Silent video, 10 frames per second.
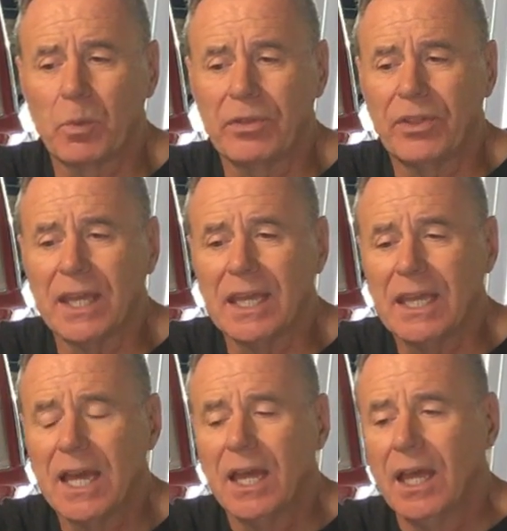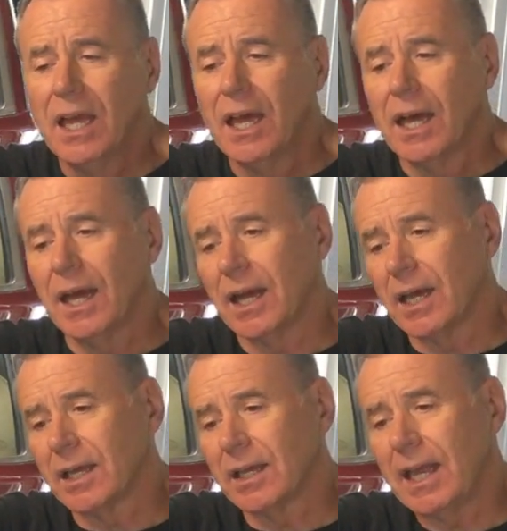with the
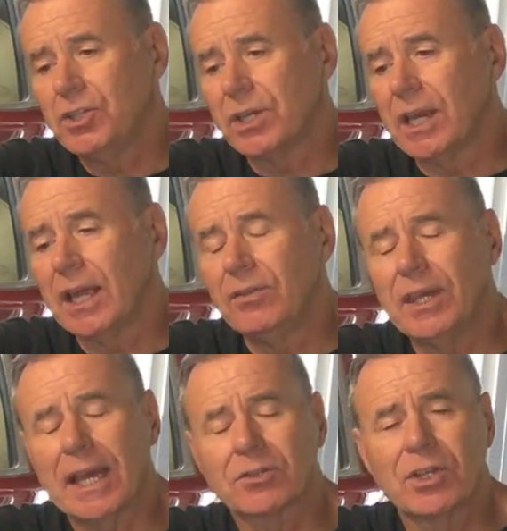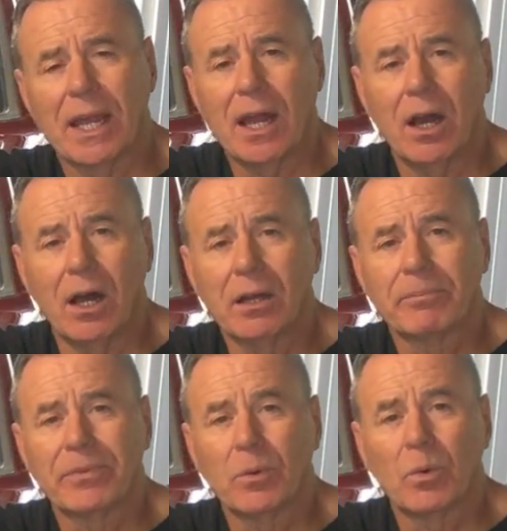engine in the XJR
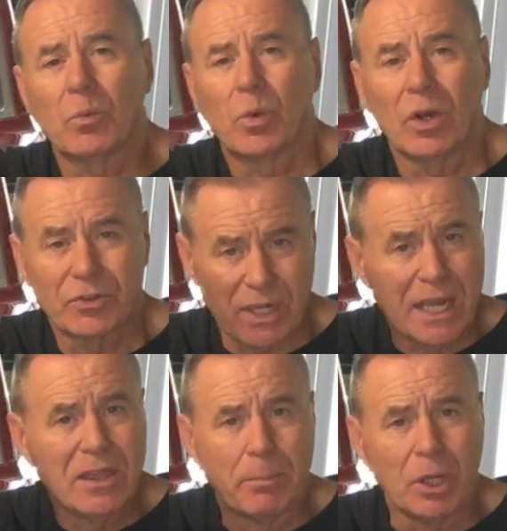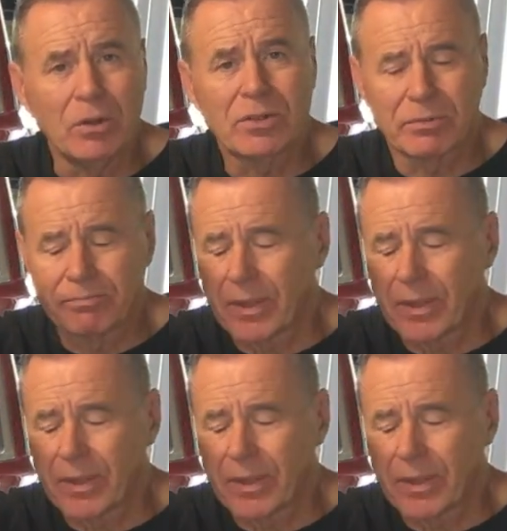was in the boot.